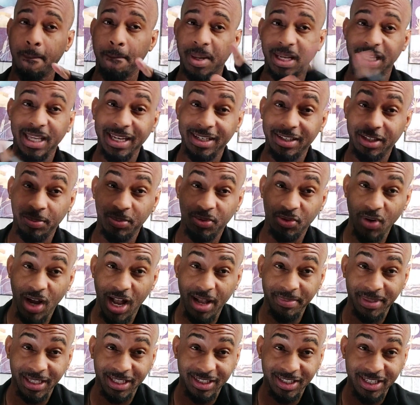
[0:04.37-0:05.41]
Please
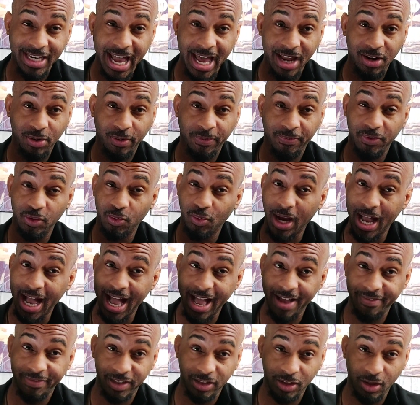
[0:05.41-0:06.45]
subscribe to the channel if you
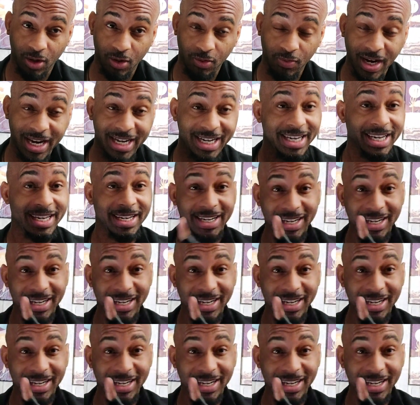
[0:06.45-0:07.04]
haven't already.